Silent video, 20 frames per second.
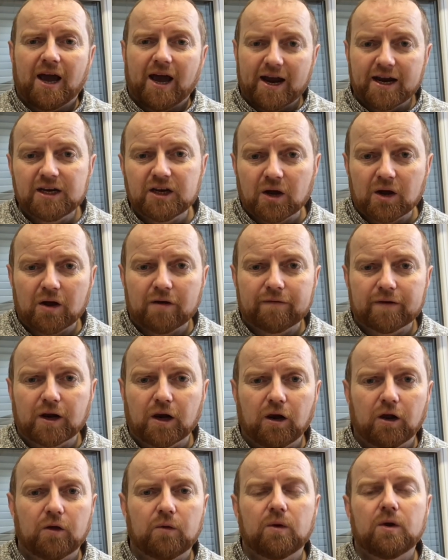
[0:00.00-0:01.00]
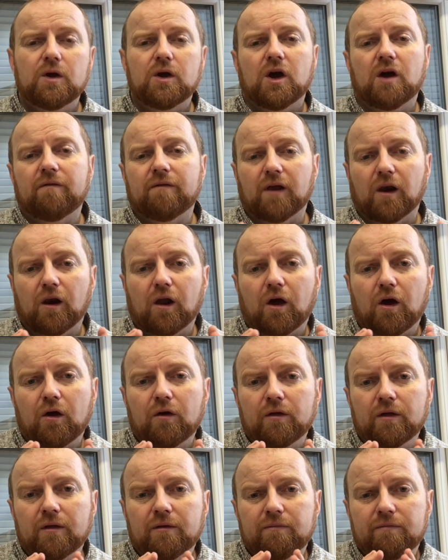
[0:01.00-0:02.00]
I don't have a clue of a
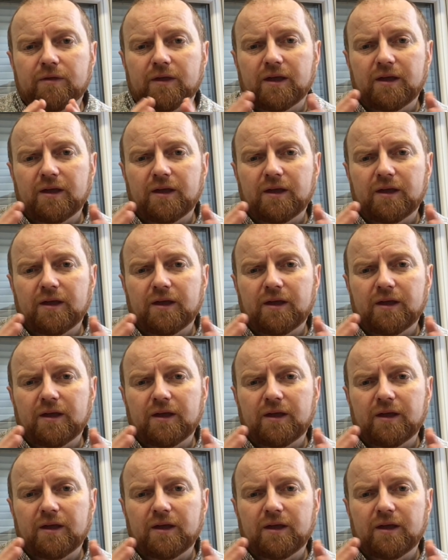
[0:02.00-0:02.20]
lot of